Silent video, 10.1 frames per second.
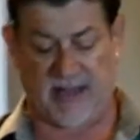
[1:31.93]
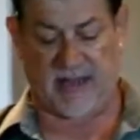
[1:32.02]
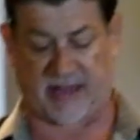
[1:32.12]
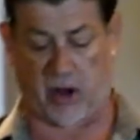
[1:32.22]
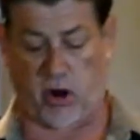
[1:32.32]

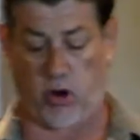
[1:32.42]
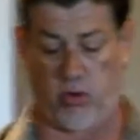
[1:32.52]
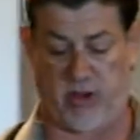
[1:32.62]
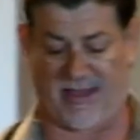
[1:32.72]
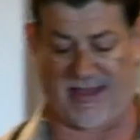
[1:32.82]

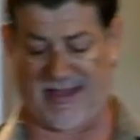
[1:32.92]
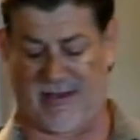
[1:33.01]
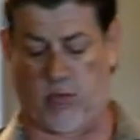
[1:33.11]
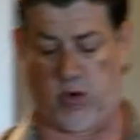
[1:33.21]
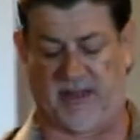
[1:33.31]
So
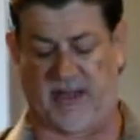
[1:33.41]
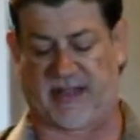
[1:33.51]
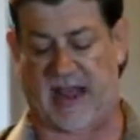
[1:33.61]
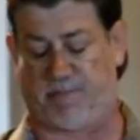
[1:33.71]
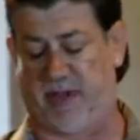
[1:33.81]
when this
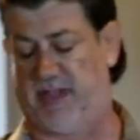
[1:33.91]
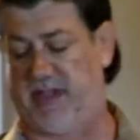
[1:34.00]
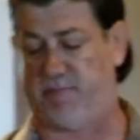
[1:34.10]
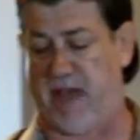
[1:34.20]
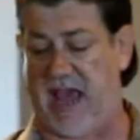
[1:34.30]
happened
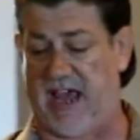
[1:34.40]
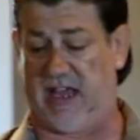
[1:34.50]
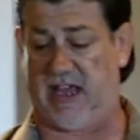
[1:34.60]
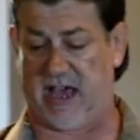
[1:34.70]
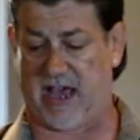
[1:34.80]
in
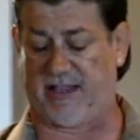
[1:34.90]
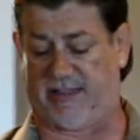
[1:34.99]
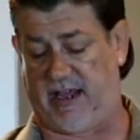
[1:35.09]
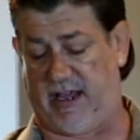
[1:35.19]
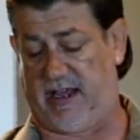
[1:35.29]
May, I
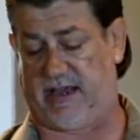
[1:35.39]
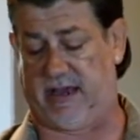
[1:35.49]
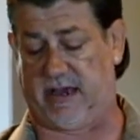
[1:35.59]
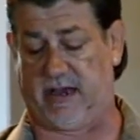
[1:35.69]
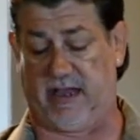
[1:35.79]
think
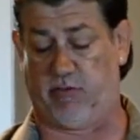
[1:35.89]
uh, it